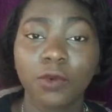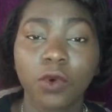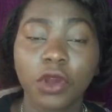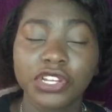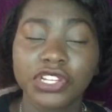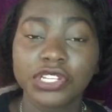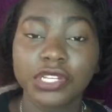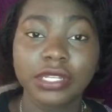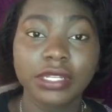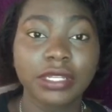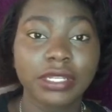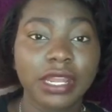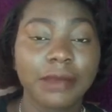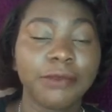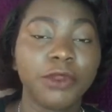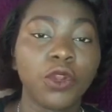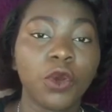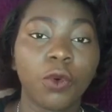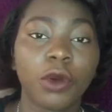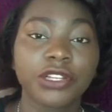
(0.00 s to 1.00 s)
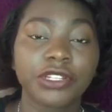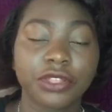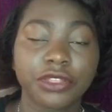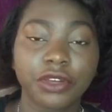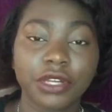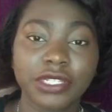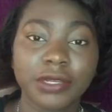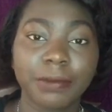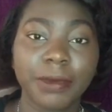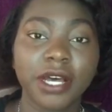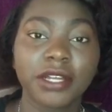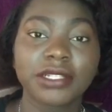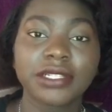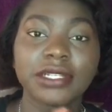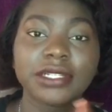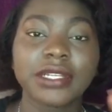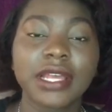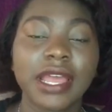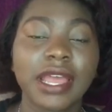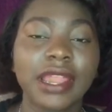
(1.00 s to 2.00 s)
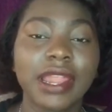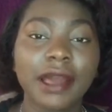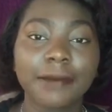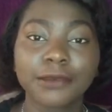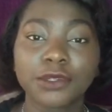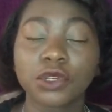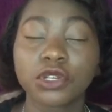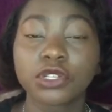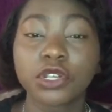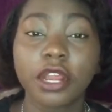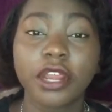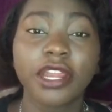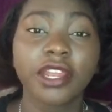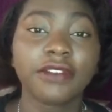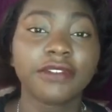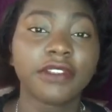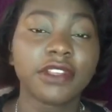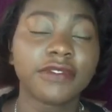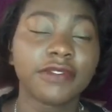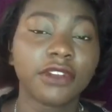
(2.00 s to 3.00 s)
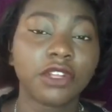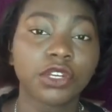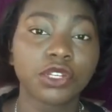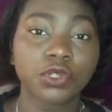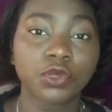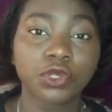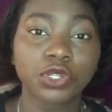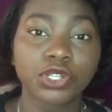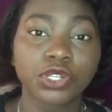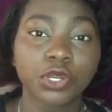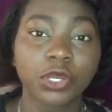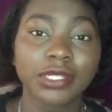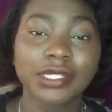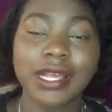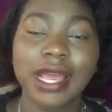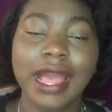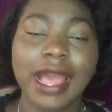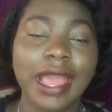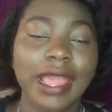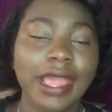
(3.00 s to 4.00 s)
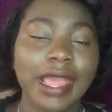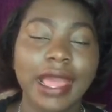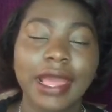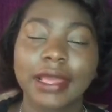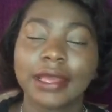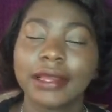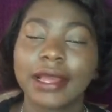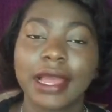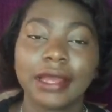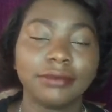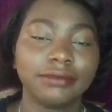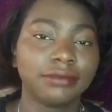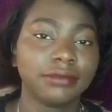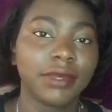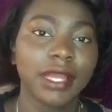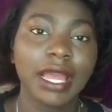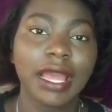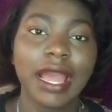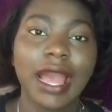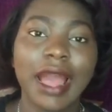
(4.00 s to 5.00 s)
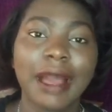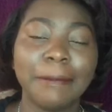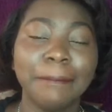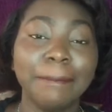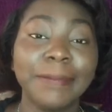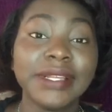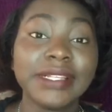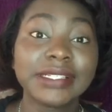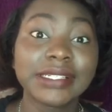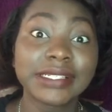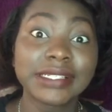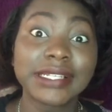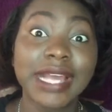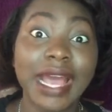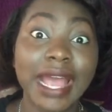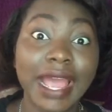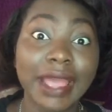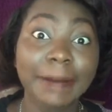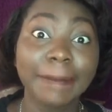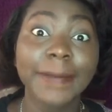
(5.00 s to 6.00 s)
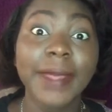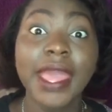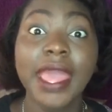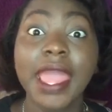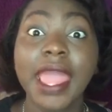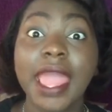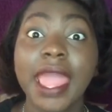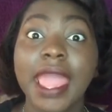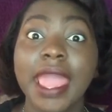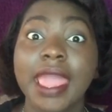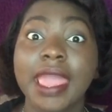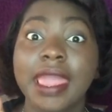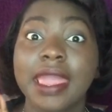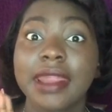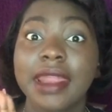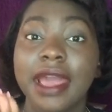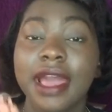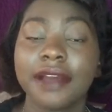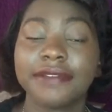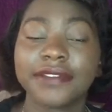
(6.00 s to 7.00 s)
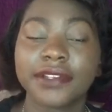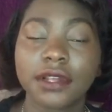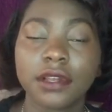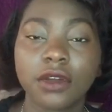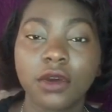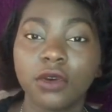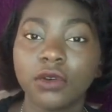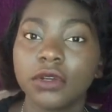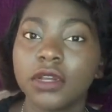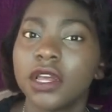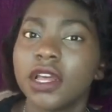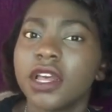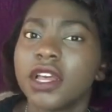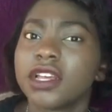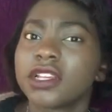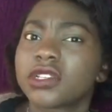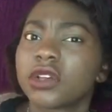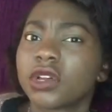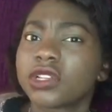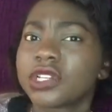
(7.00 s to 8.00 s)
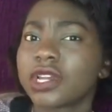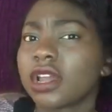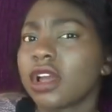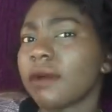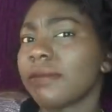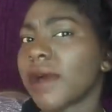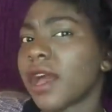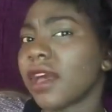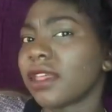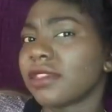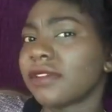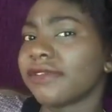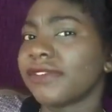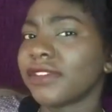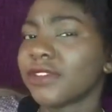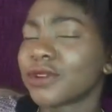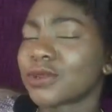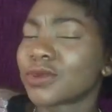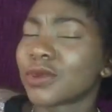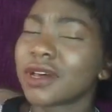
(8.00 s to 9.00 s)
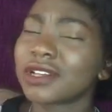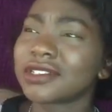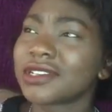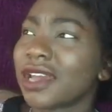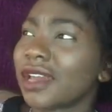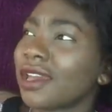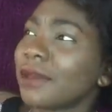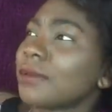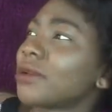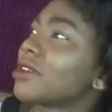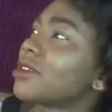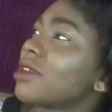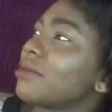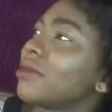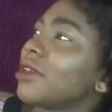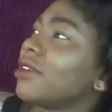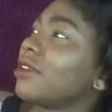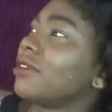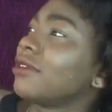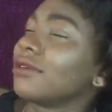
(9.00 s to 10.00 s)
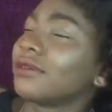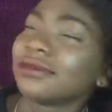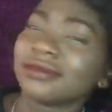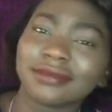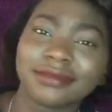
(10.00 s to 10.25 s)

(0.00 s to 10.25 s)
watch it. Let me know what you thought about it. And I'm so sorry if this video is so short. I'm beaten time and I have to go. So check out my other videos whilst you're here, because I mean,